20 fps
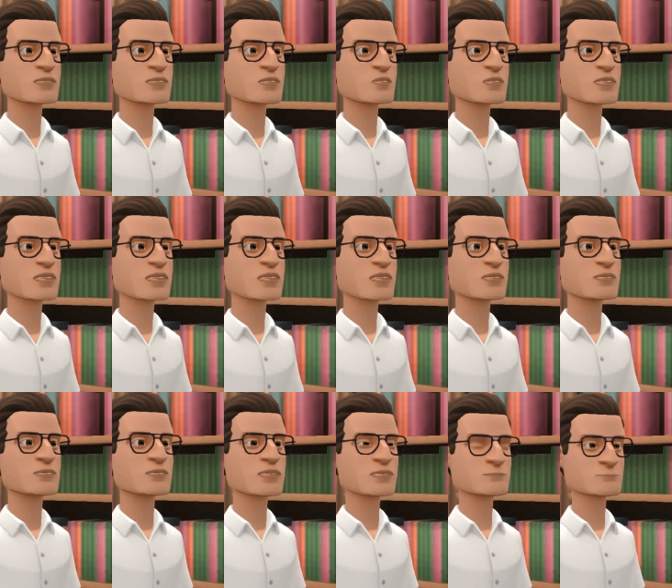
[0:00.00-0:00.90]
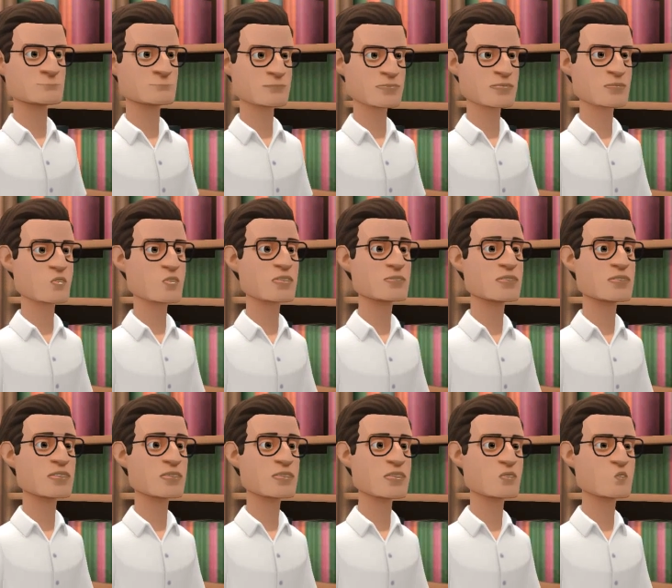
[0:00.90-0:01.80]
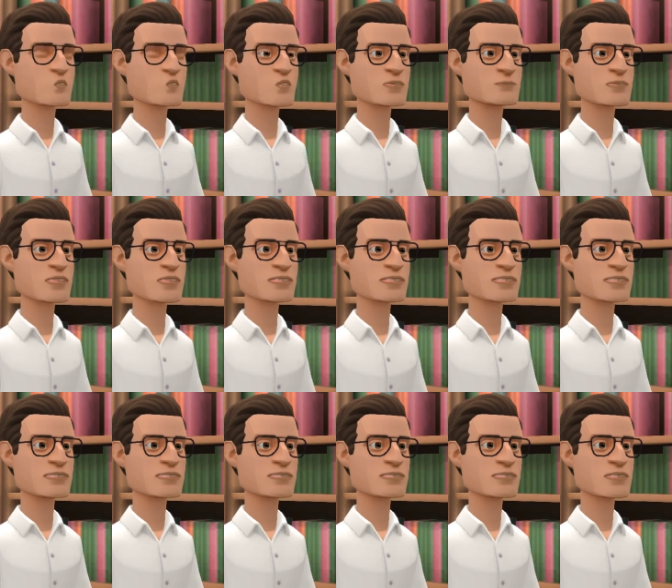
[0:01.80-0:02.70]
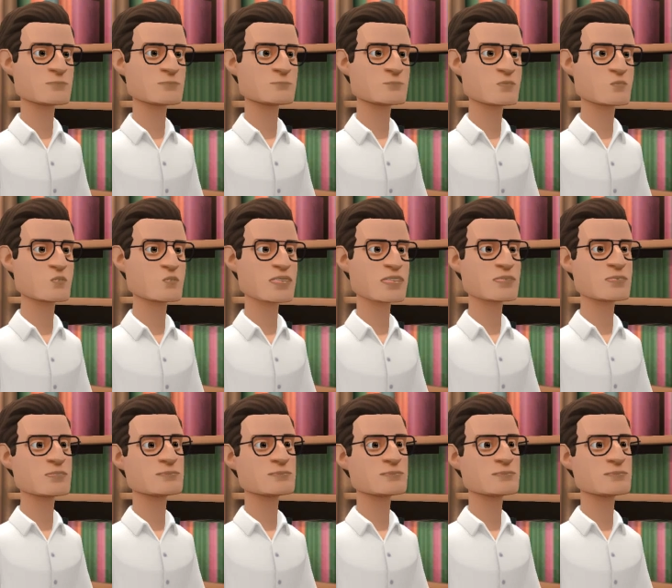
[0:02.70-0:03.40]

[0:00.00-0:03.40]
at the same page as the other webinar on the motions?